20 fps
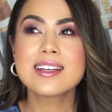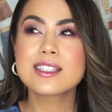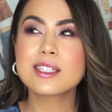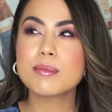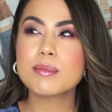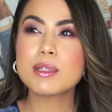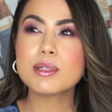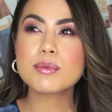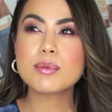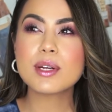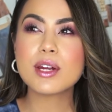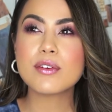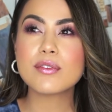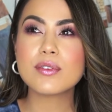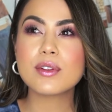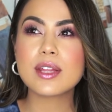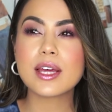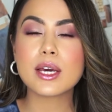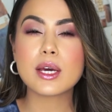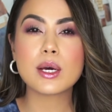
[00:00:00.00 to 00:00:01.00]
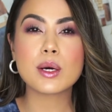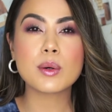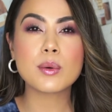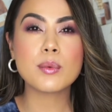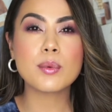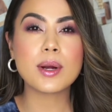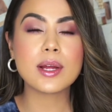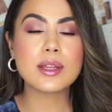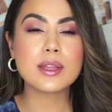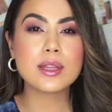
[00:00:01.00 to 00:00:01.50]
sometimes when I feel like
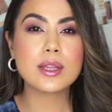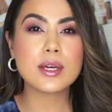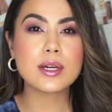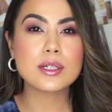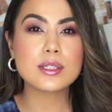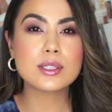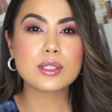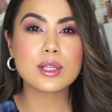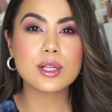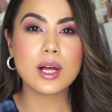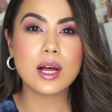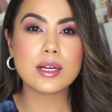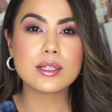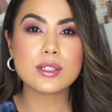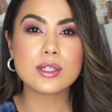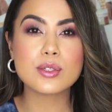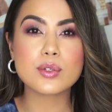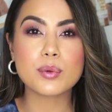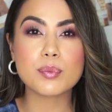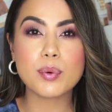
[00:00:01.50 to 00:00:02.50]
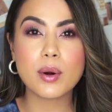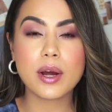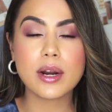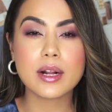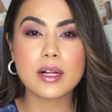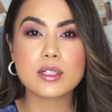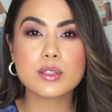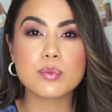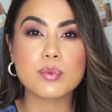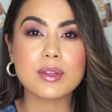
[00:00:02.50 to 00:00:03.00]
when there's glosses or
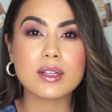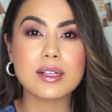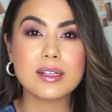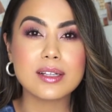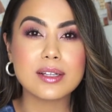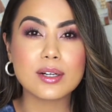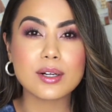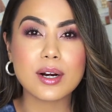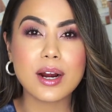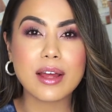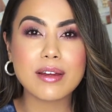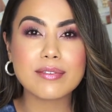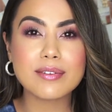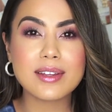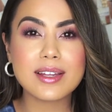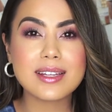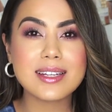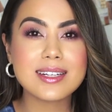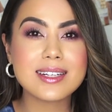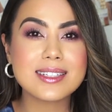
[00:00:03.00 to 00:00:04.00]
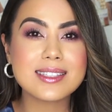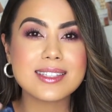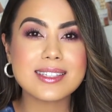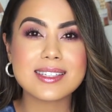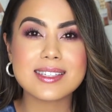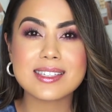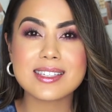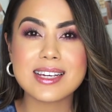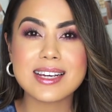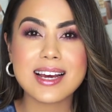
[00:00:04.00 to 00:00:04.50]
products with glitter, I feel like the
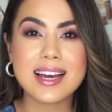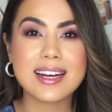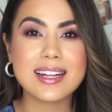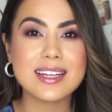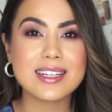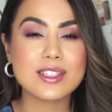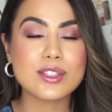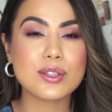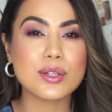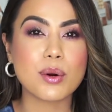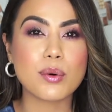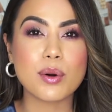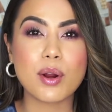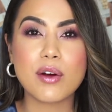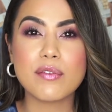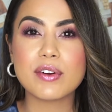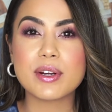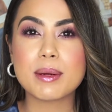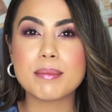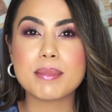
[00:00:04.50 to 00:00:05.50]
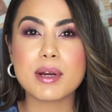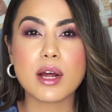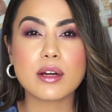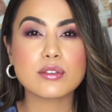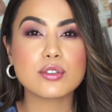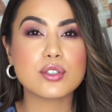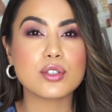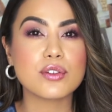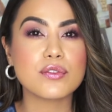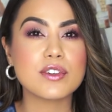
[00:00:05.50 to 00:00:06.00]
consistency kind of gets thrown off and I'm not
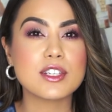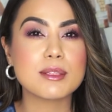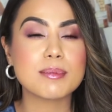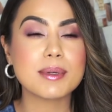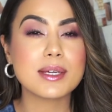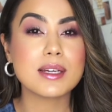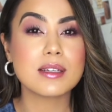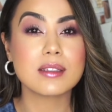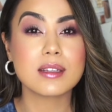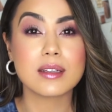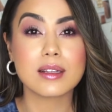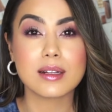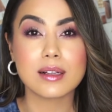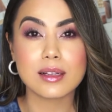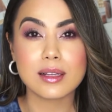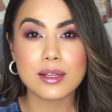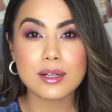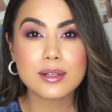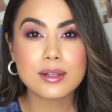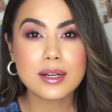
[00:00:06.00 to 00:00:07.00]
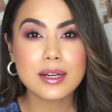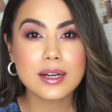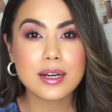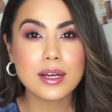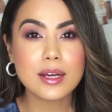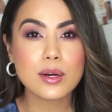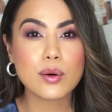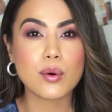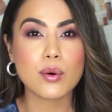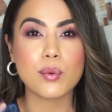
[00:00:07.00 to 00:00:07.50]
sure if it's because of the glitter in
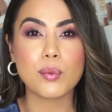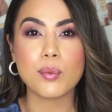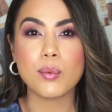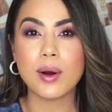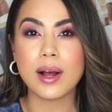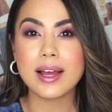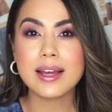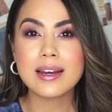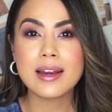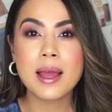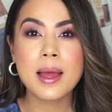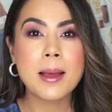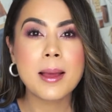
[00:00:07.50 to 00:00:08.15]
it or what.